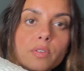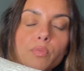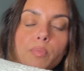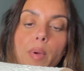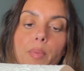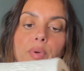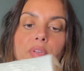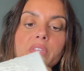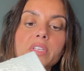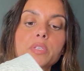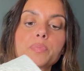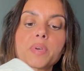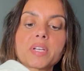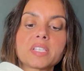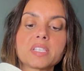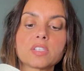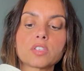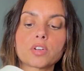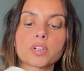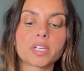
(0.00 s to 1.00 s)
Remember, these
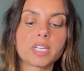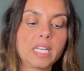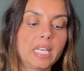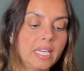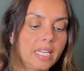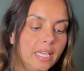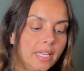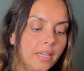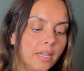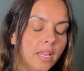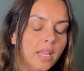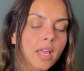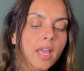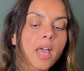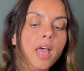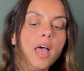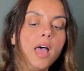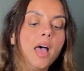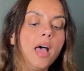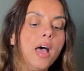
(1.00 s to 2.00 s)
prices are Canadian.
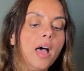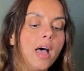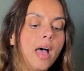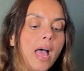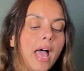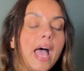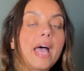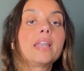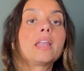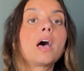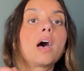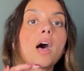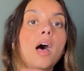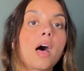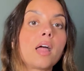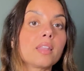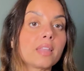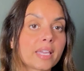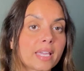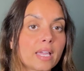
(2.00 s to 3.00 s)
And
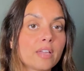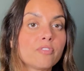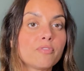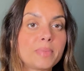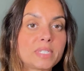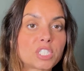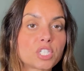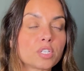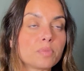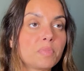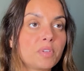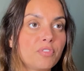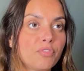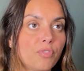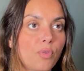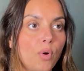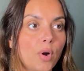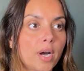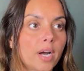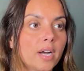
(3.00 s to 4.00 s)
like I've mentioned
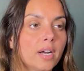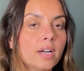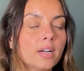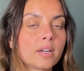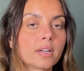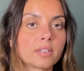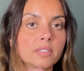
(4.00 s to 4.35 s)
before,